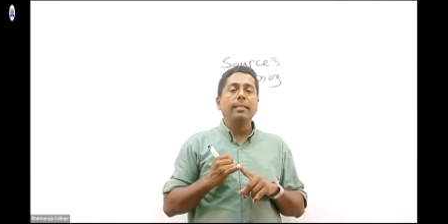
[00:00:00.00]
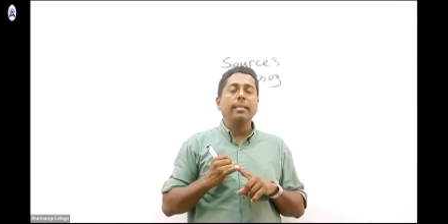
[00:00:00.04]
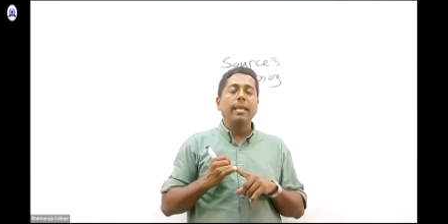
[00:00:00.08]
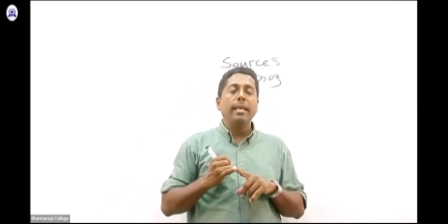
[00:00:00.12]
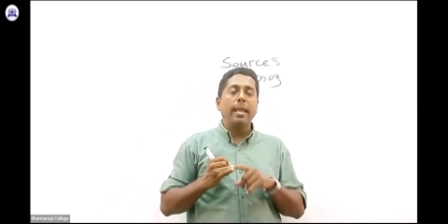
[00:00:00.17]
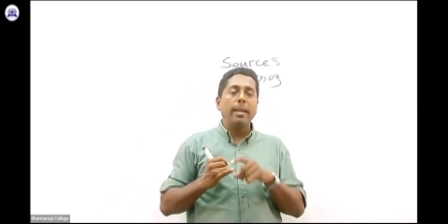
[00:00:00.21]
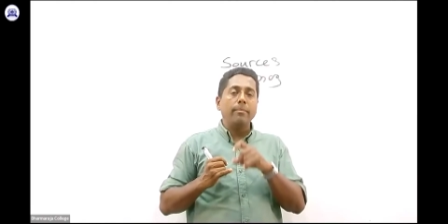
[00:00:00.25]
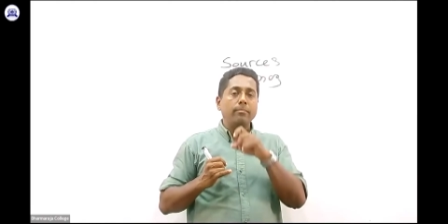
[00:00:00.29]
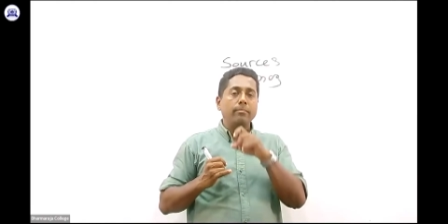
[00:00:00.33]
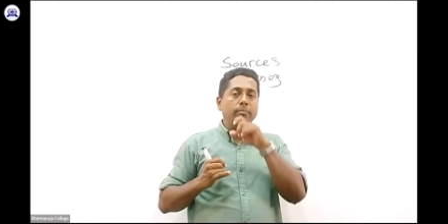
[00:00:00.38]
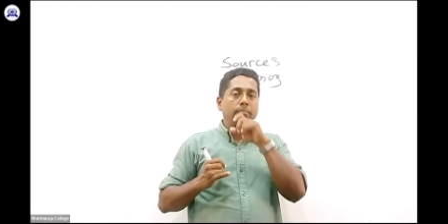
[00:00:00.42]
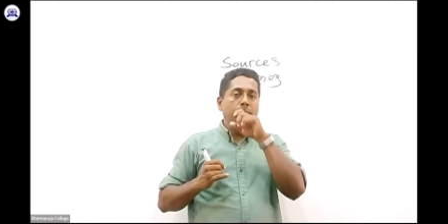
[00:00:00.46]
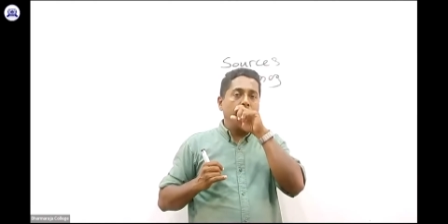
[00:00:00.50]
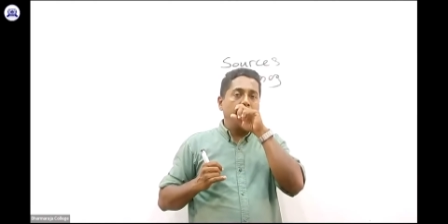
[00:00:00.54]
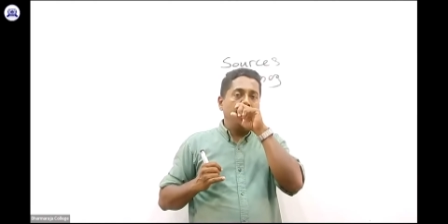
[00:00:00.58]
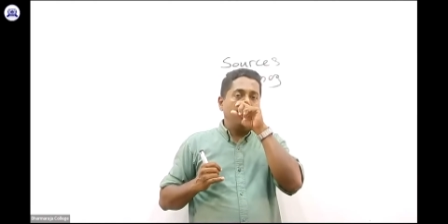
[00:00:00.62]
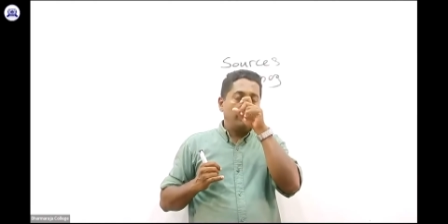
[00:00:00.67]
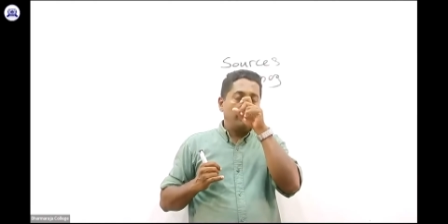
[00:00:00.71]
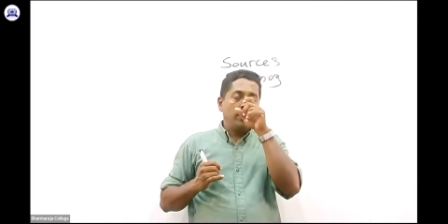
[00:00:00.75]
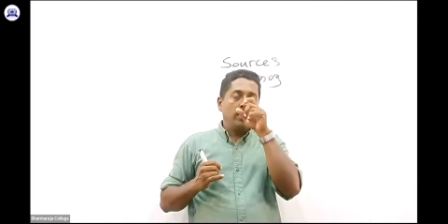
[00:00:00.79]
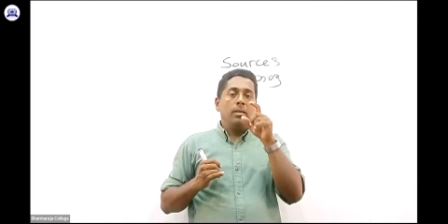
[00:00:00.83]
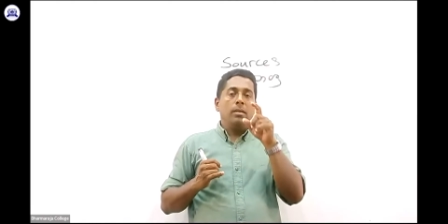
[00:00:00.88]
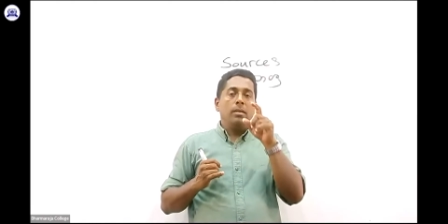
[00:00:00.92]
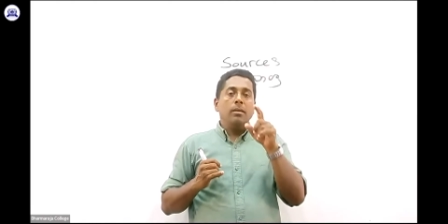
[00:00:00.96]
them
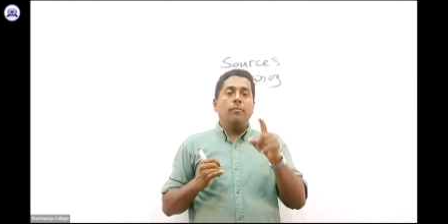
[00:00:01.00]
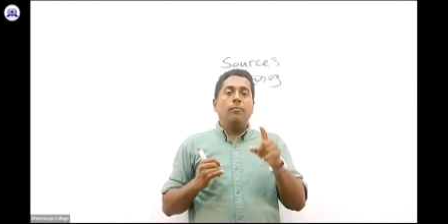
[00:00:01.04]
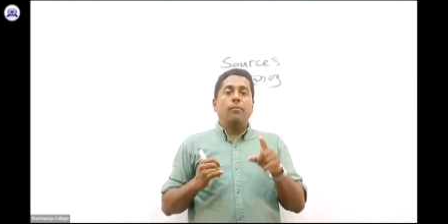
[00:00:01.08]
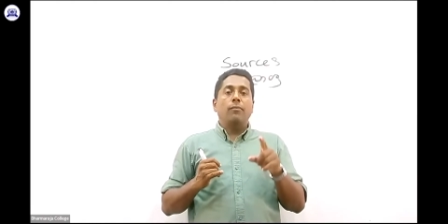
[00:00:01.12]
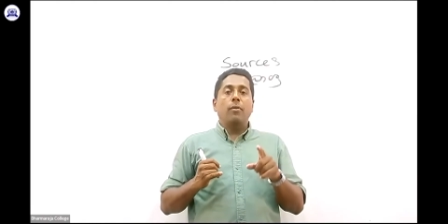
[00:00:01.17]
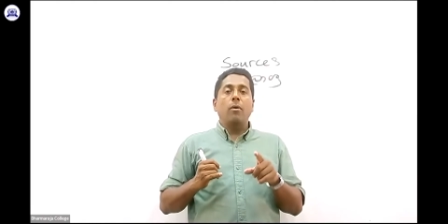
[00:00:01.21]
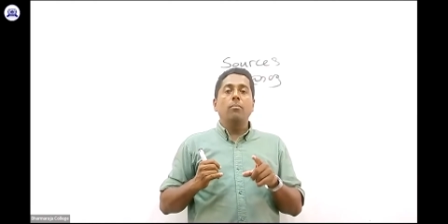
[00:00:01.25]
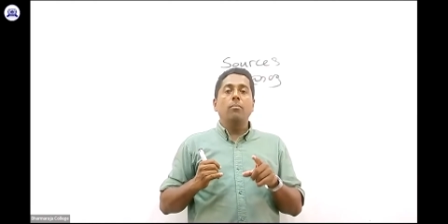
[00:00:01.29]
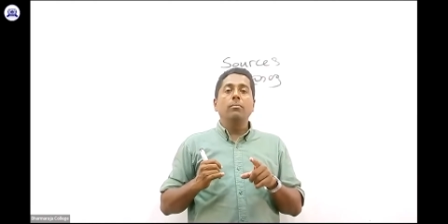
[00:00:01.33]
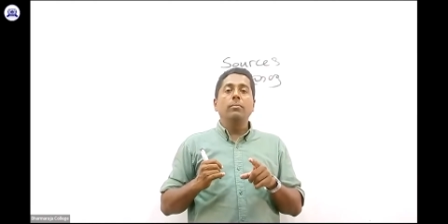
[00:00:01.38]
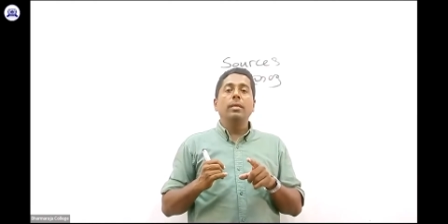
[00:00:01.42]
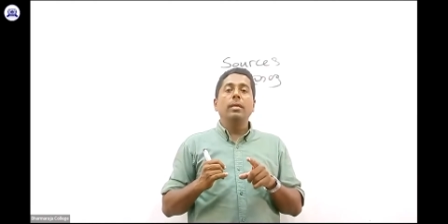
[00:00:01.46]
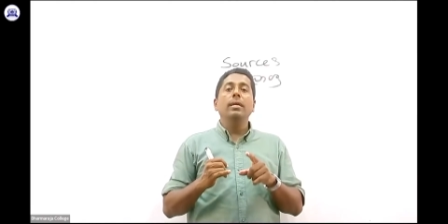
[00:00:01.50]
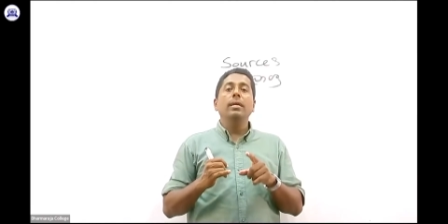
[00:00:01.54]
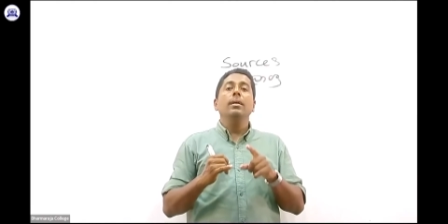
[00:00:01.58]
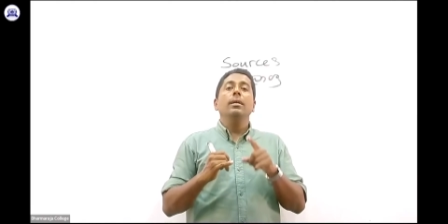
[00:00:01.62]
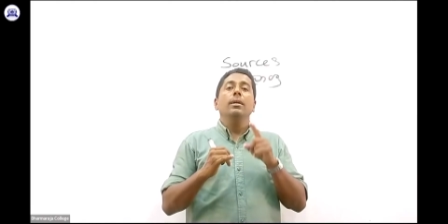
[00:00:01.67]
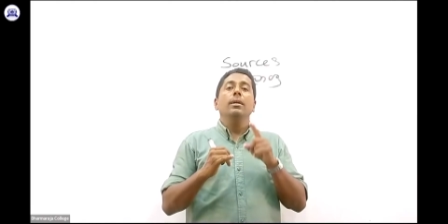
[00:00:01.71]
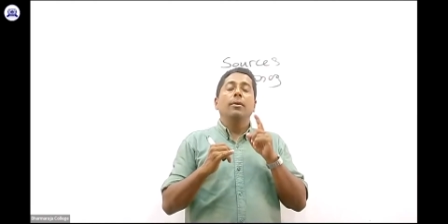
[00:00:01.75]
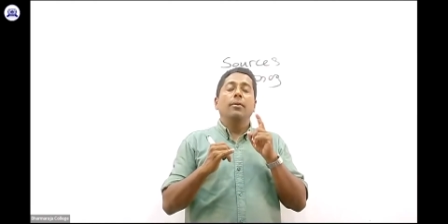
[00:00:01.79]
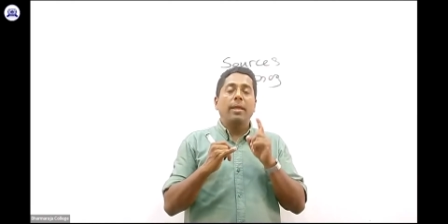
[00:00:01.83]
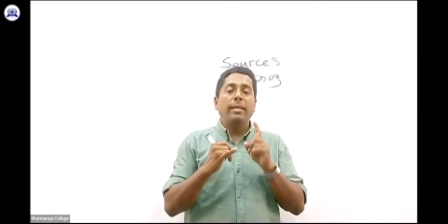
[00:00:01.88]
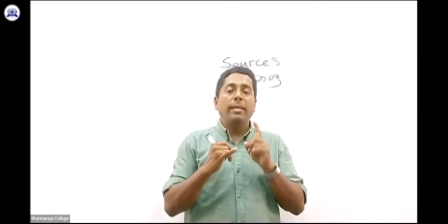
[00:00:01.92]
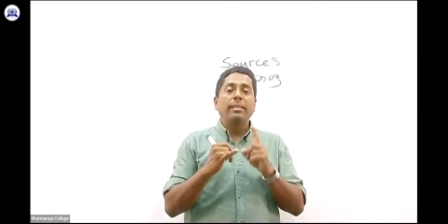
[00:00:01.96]
from the
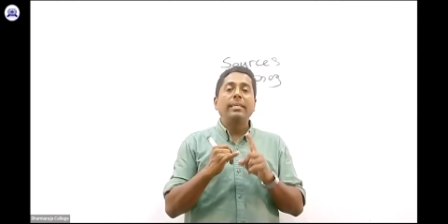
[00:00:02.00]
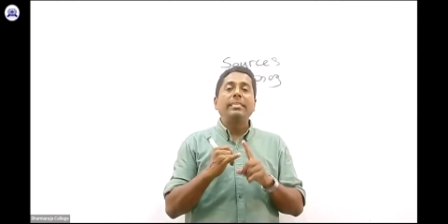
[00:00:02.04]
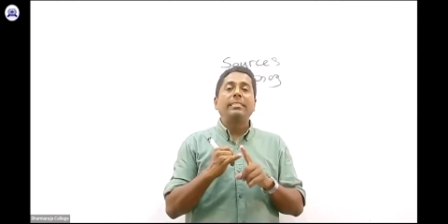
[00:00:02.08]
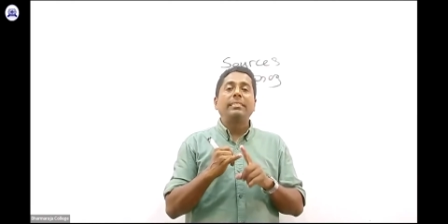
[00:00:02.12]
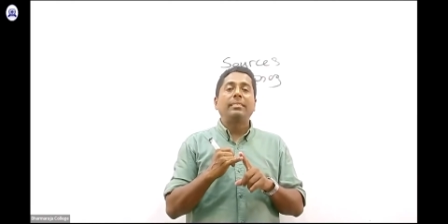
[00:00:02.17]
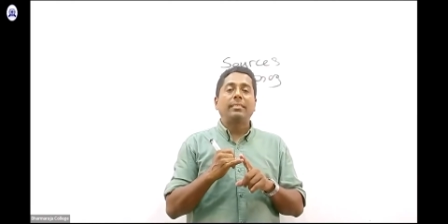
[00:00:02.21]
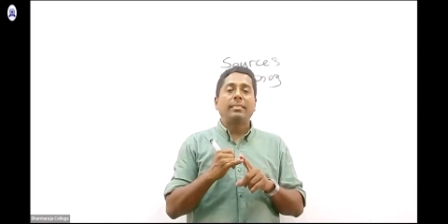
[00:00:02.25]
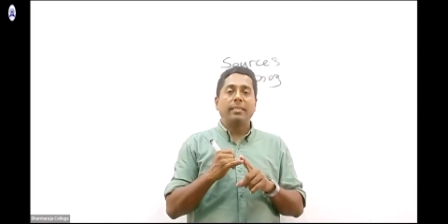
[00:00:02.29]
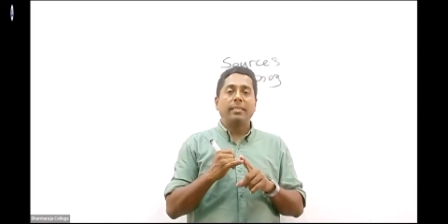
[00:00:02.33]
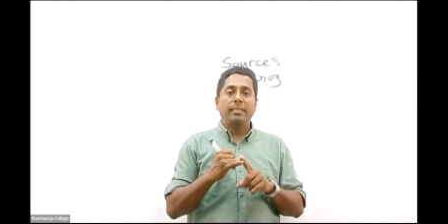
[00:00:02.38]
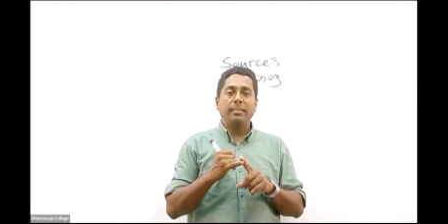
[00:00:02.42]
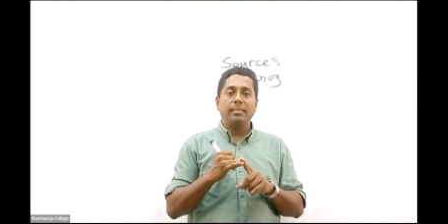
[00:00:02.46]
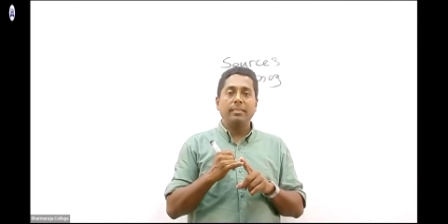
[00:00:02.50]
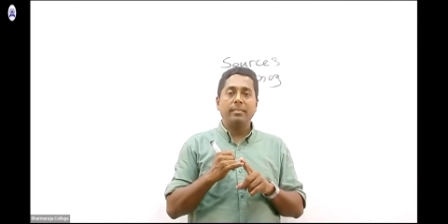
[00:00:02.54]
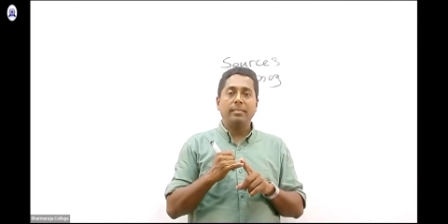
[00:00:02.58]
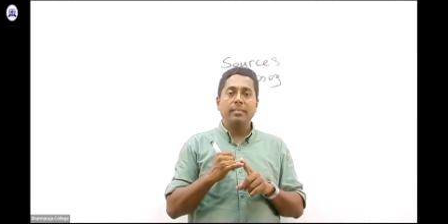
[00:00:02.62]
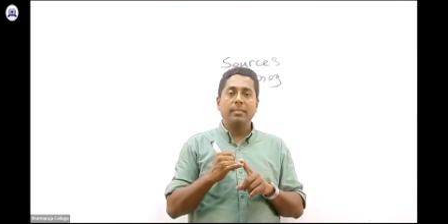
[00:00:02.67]
registers,